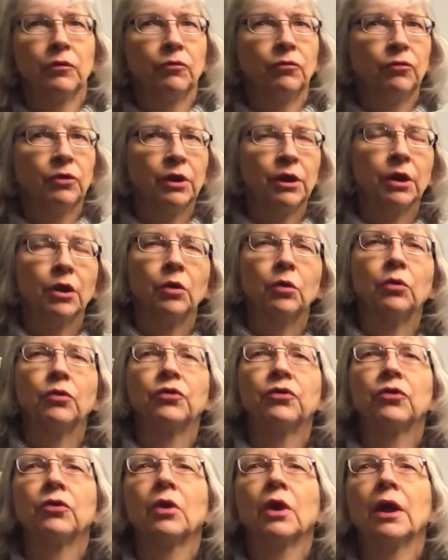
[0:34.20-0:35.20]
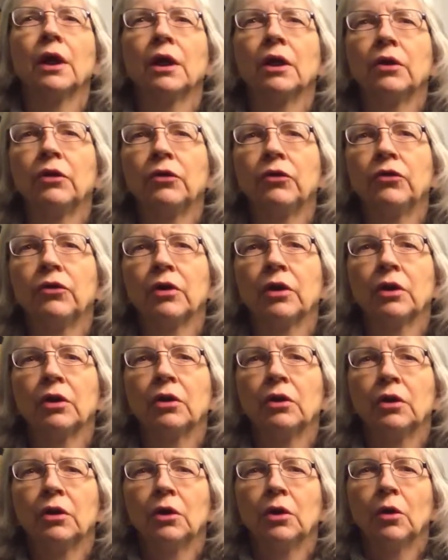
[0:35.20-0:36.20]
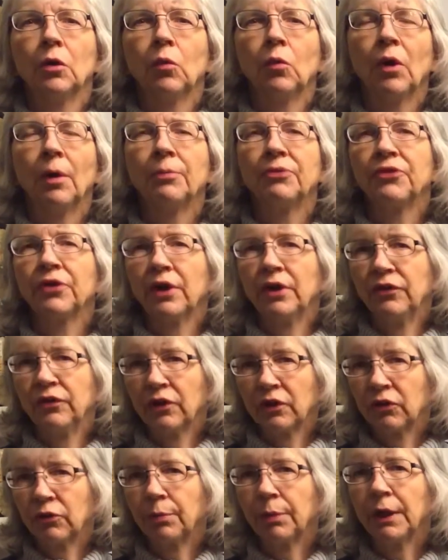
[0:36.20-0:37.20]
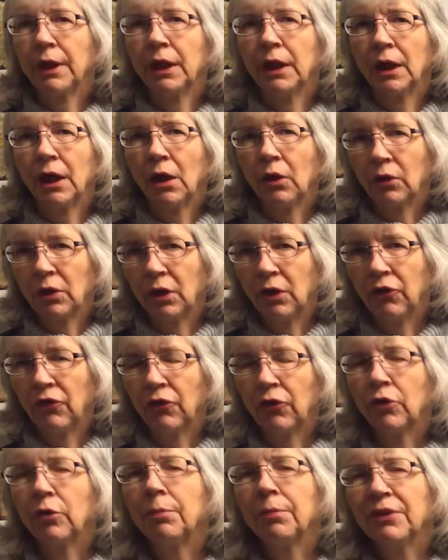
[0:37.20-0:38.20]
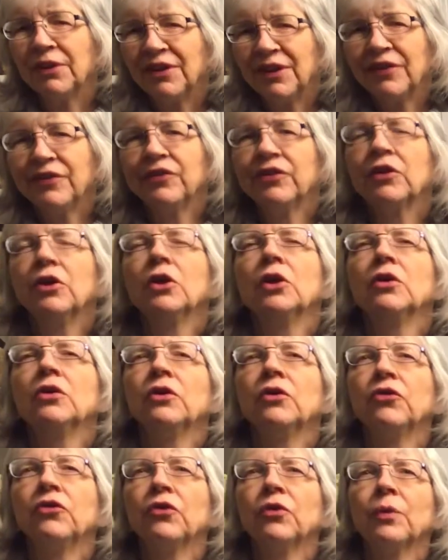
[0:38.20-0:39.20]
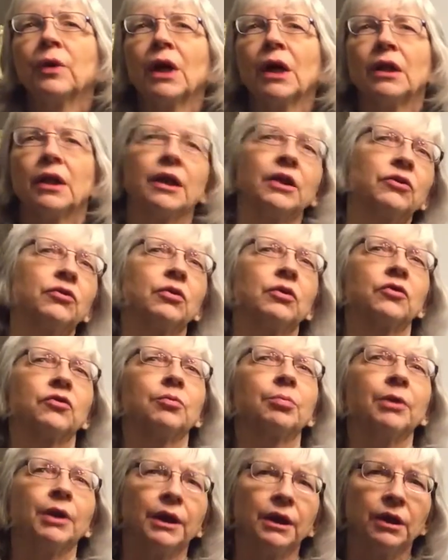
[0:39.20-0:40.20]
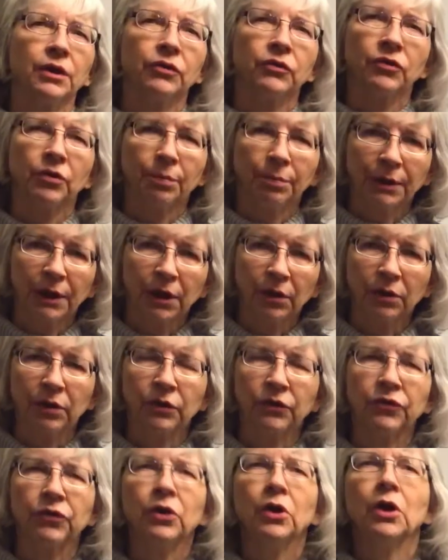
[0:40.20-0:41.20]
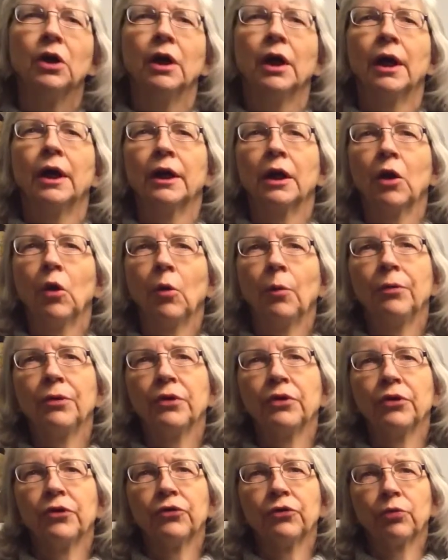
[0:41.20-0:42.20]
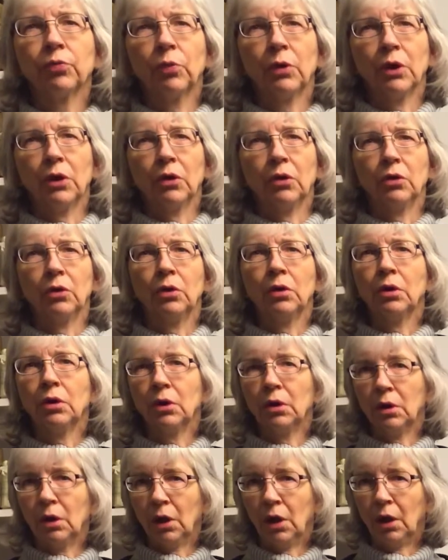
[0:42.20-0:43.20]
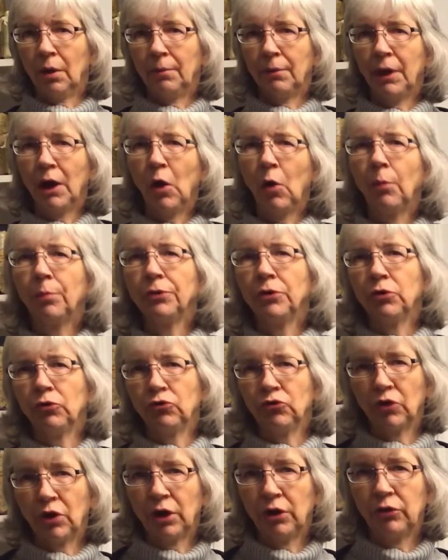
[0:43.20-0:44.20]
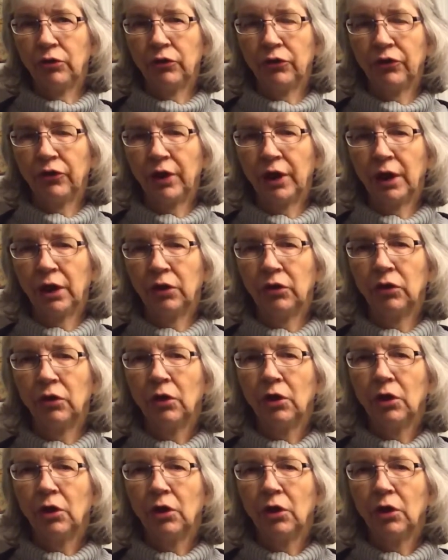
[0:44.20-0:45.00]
videos and uh, websites explaining how kids learn. But this, this is the way I like to explain it to parents. And I hope that this will um, help you to understand